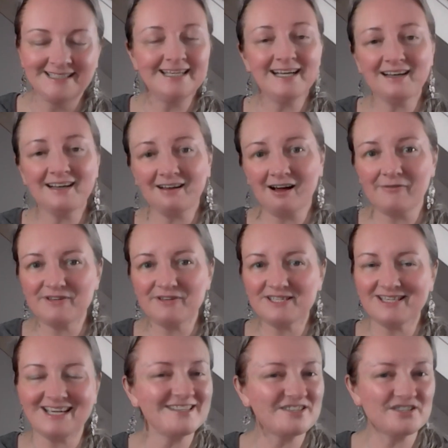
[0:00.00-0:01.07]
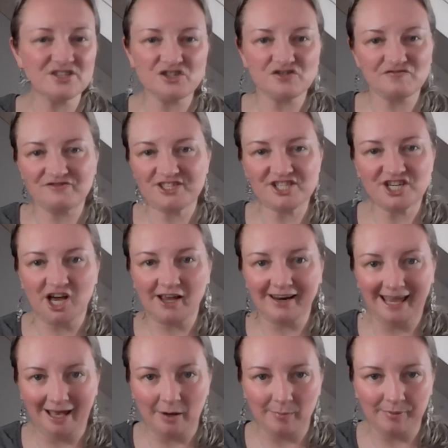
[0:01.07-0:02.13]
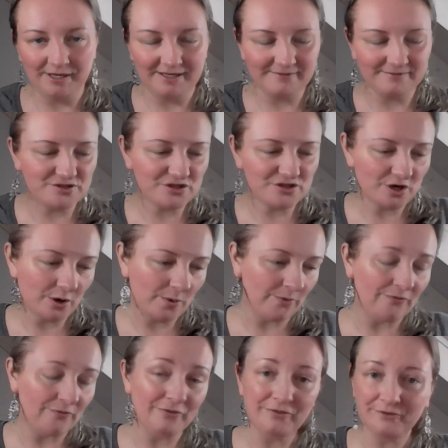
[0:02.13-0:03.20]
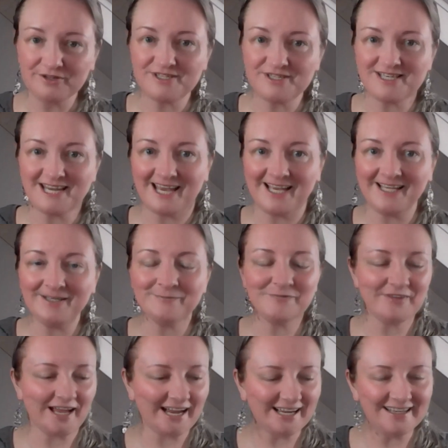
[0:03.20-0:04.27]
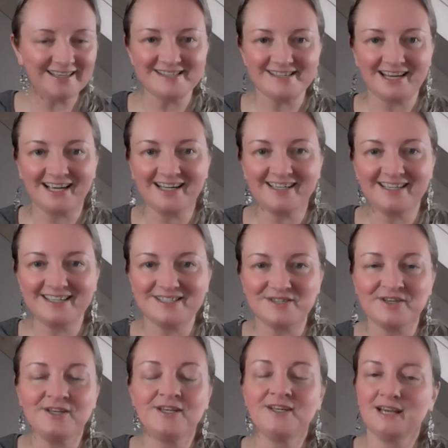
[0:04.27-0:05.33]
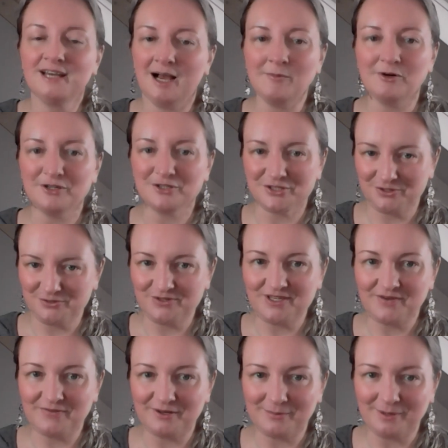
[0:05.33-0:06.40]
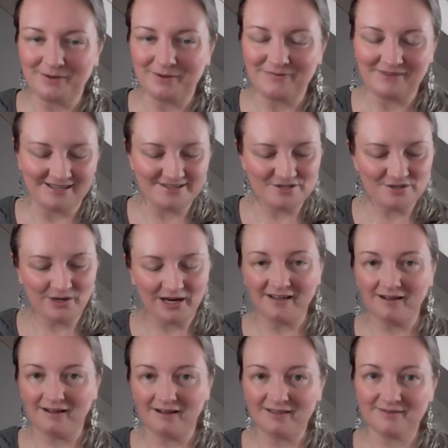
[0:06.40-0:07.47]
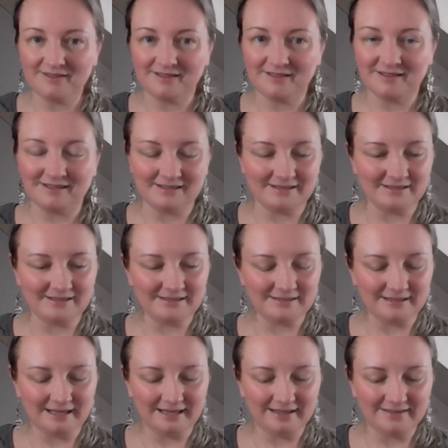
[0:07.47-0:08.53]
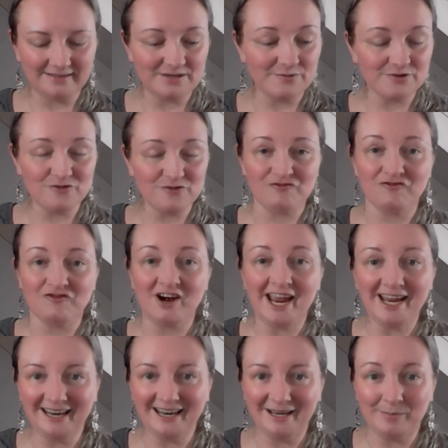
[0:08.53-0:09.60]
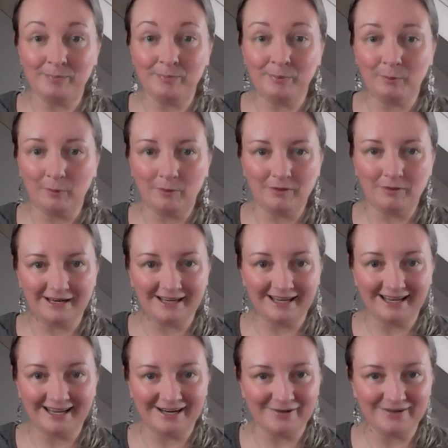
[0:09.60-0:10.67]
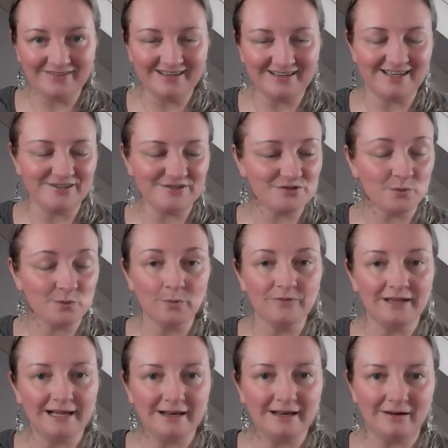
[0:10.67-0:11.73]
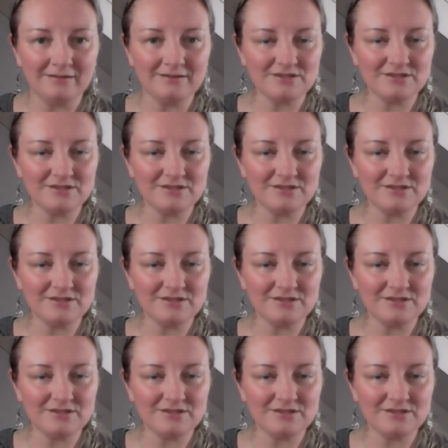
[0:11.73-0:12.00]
And coffee stains, it's not helping. So on Thursday, I decided I'm going to do something about that. So I got, it was raining, pouring here in the Netherlands all day long.